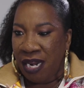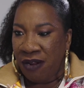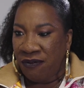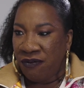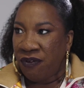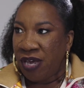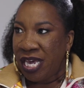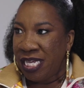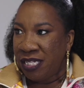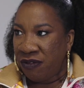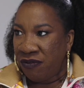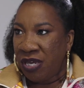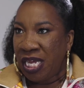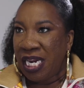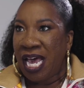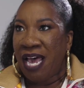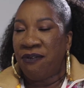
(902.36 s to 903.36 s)
of phase of
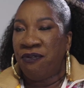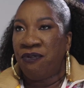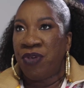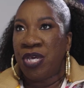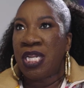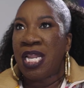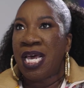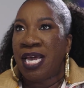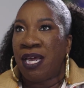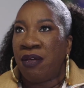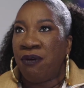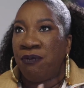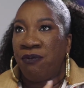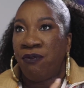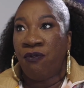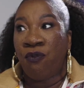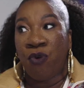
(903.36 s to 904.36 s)
it. I feel like
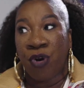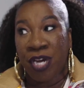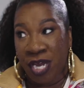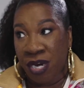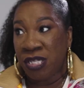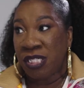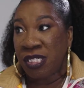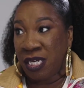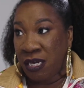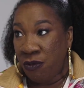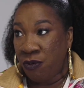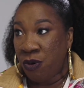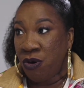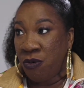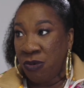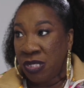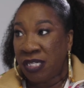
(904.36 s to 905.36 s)
4 years in,
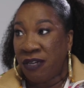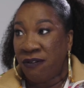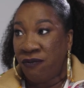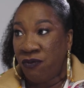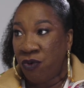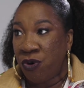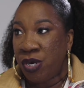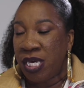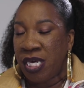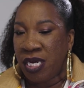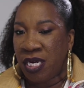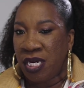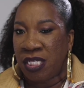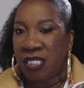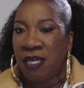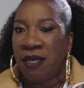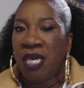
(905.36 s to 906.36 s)
we're almost at 4
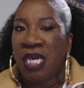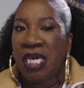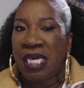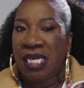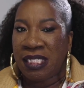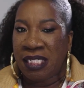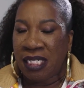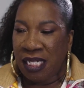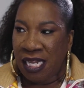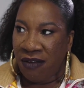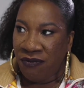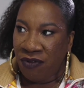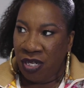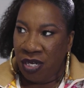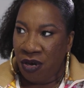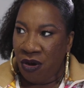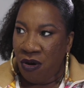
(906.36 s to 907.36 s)
years, it's
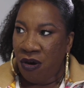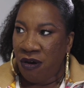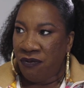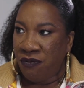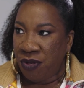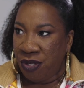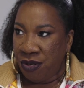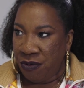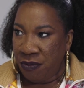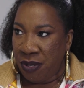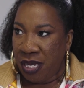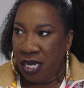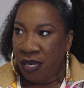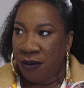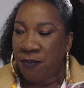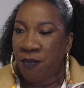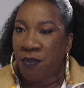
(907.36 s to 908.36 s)
leveling off a little
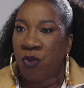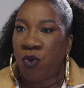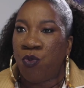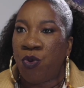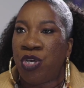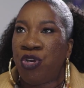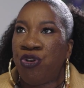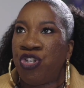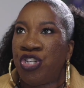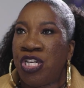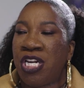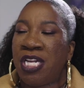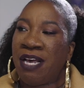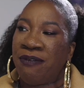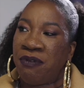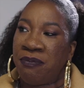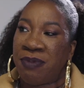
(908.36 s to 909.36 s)
bit. where you
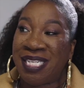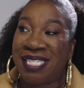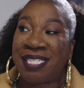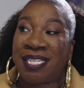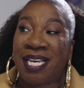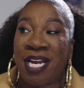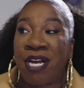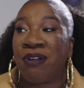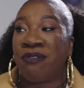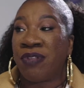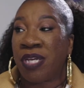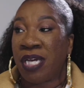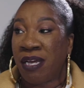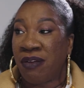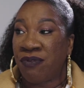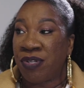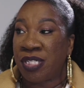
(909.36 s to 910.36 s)
shouldn't have to be scared of the
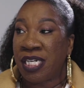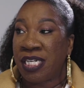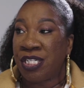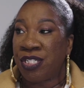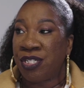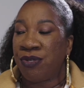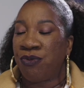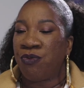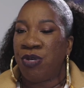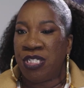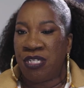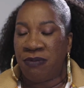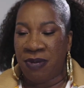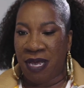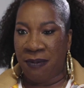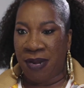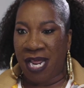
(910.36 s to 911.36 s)
conversation. We
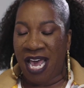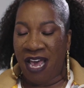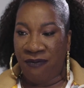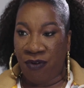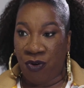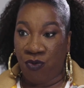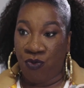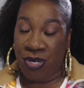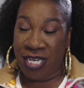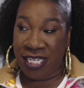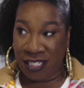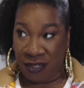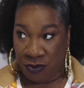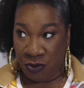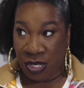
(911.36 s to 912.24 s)
should be able to have a reasonable